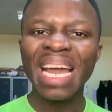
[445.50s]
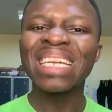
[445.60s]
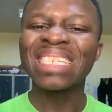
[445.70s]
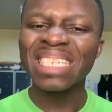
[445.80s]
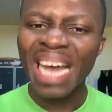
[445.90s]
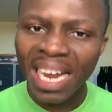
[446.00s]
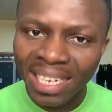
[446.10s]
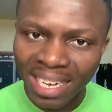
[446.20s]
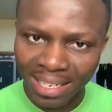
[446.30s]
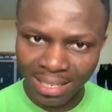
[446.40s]
and
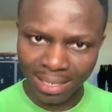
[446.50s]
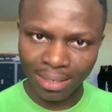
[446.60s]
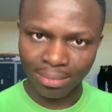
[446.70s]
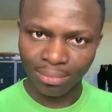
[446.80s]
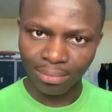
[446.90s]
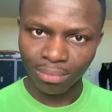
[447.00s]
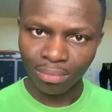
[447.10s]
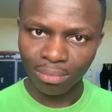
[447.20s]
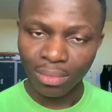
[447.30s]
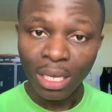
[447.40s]
sadness.
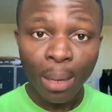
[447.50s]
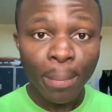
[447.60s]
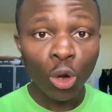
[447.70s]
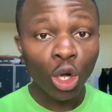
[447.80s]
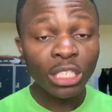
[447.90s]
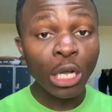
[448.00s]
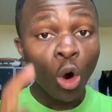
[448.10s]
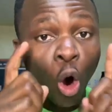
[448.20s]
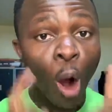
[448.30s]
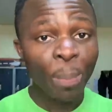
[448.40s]
Because the
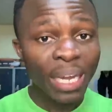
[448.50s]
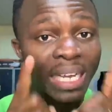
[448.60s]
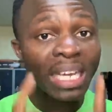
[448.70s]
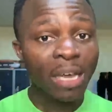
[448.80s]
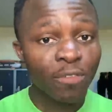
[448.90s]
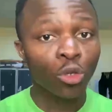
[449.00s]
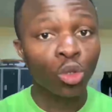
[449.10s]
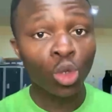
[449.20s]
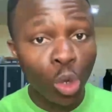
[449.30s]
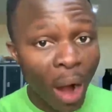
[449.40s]
hope they give you
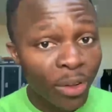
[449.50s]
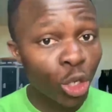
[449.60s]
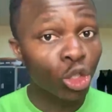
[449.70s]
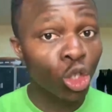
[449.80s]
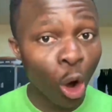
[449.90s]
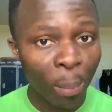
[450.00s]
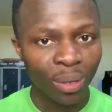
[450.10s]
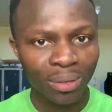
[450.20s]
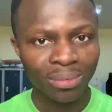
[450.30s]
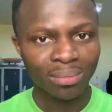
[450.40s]
throughout your
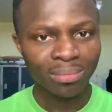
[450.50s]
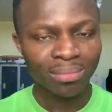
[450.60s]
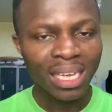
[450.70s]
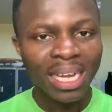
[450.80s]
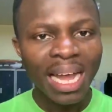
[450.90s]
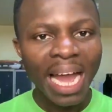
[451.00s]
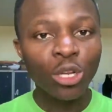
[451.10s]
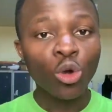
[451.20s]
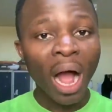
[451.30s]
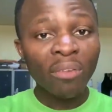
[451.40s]
job,
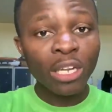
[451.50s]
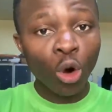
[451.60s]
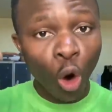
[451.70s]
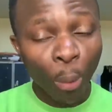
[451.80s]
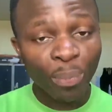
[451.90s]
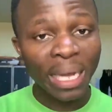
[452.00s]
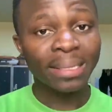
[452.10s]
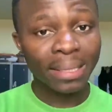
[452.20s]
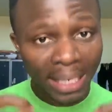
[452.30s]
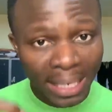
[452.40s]
and you have the hope
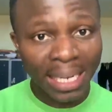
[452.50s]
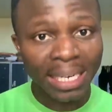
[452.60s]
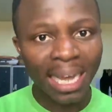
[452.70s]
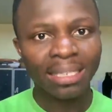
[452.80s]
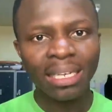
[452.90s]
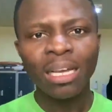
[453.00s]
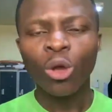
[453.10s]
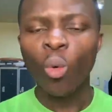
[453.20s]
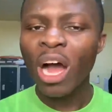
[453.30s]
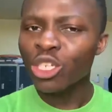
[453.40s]
and thinking that
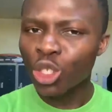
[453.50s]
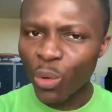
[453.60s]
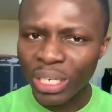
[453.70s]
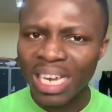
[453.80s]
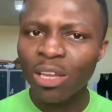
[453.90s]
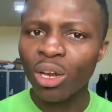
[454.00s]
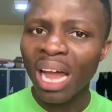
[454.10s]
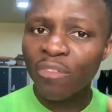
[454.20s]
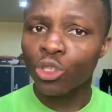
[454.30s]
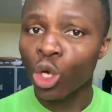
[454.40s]
once you retire, your
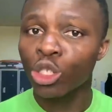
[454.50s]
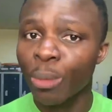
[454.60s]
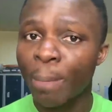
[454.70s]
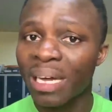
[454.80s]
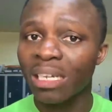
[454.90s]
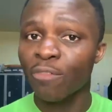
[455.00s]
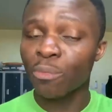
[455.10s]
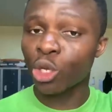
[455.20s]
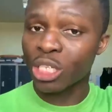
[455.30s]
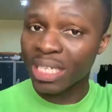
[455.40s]
life is going to be better
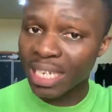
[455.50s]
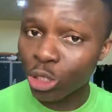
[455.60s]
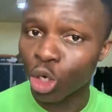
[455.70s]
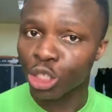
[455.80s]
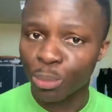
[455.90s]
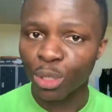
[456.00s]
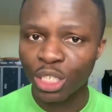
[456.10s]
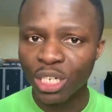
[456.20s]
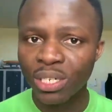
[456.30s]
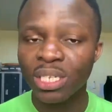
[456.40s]
from your Ssnit
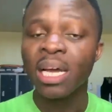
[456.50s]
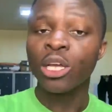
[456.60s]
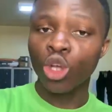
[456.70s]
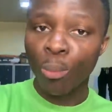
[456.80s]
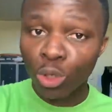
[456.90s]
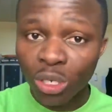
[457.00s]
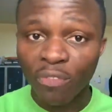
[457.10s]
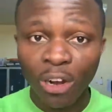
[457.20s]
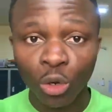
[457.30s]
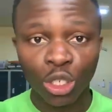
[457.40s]
contributions, your
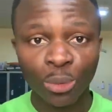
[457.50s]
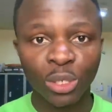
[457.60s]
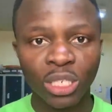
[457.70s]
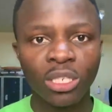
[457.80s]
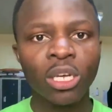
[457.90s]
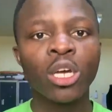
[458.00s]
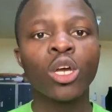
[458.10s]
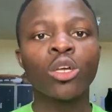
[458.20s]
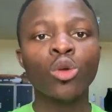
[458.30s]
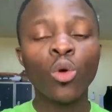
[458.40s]
mutual fund contributions,
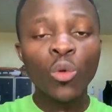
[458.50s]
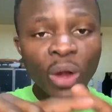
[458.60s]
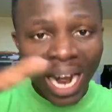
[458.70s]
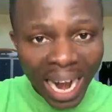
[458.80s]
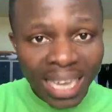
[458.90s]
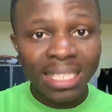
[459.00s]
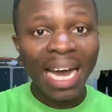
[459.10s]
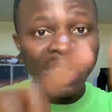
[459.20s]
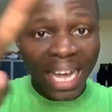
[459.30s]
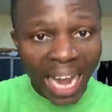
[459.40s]
you will realize
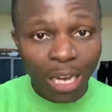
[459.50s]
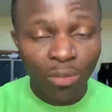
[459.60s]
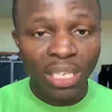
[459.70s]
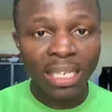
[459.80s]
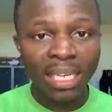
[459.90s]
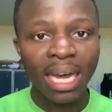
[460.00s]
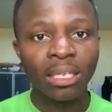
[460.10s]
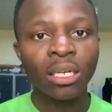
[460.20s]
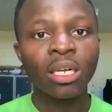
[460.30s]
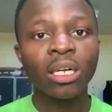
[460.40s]
at the end of the day
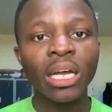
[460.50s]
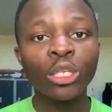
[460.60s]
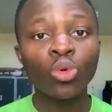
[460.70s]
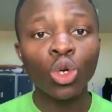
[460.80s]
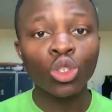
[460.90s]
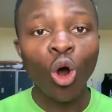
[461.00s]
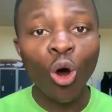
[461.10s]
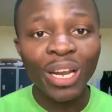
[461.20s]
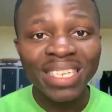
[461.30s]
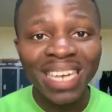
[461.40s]
that it was
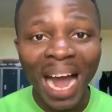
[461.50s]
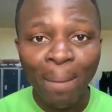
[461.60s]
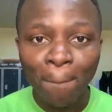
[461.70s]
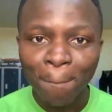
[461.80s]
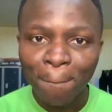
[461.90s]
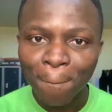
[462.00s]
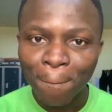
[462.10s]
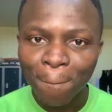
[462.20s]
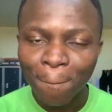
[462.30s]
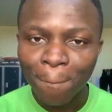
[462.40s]
all a scam.
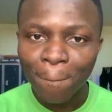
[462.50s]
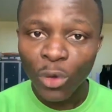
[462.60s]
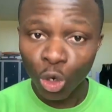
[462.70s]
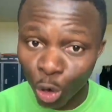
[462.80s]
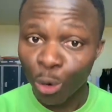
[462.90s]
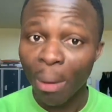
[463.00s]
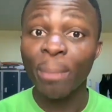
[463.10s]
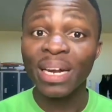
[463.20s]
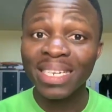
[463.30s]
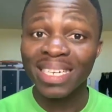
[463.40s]
Look, my
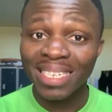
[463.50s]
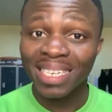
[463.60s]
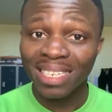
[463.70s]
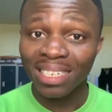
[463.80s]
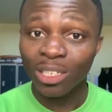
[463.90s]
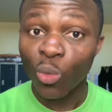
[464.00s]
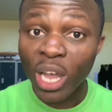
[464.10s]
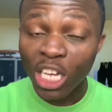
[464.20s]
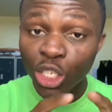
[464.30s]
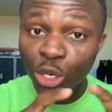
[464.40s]
brothers and sisters,
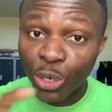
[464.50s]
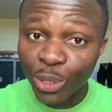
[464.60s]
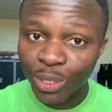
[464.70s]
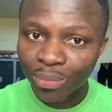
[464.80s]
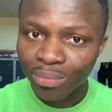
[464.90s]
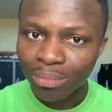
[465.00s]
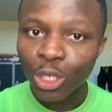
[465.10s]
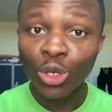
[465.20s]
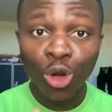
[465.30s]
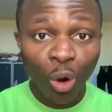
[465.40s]
we are screwed.
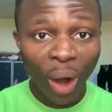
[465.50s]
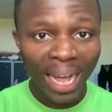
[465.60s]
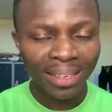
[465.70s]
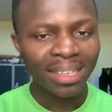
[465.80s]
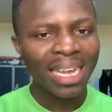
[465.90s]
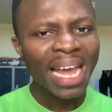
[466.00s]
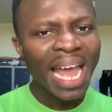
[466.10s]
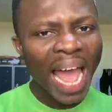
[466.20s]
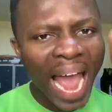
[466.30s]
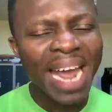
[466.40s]
You know why?
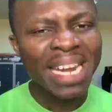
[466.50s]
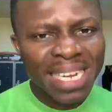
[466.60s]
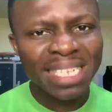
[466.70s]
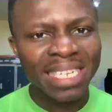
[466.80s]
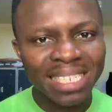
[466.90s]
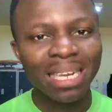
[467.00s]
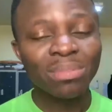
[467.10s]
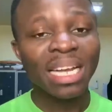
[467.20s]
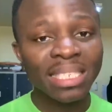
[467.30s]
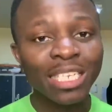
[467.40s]
Any
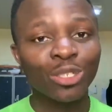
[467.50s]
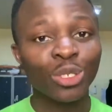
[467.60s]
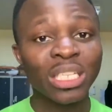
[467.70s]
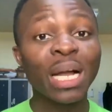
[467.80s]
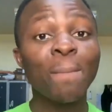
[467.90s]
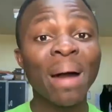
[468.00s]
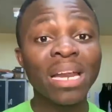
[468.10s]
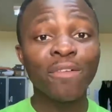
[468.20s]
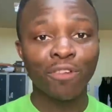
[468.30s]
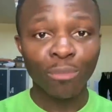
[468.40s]
system that seeks to take
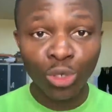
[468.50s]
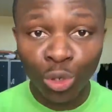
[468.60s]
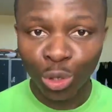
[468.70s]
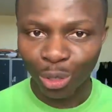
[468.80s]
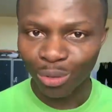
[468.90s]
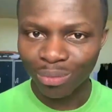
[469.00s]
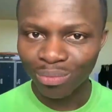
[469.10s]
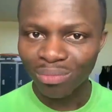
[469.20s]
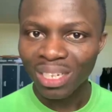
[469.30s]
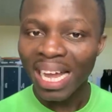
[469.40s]
money from you
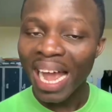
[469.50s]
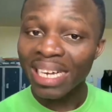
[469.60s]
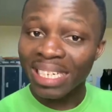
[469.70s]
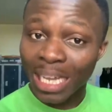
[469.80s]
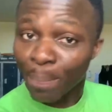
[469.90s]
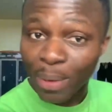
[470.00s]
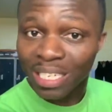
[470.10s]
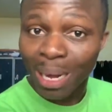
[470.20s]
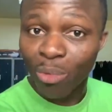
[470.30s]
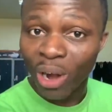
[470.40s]
and keep it
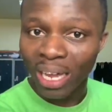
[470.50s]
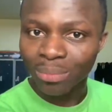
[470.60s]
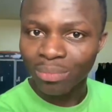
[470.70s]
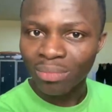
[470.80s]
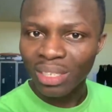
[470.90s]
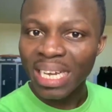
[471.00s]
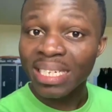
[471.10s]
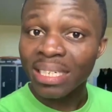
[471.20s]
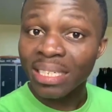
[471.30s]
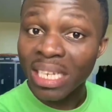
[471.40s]
somewhere
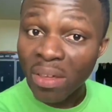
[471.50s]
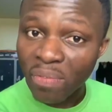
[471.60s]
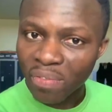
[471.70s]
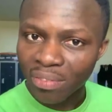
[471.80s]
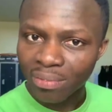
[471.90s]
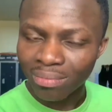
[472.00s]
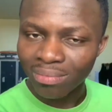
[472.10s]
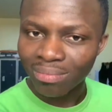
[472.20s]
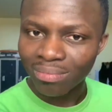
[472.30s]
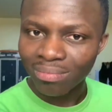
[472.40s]
is a thief.
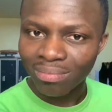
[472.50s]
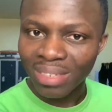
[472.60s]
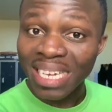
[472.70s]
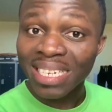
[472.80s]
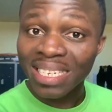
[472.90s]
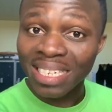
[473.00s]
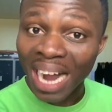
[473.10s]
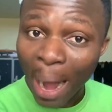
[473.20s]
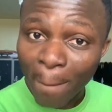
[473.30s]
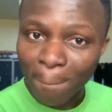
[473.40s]
It's a
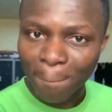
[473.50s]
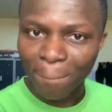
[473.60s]
scam.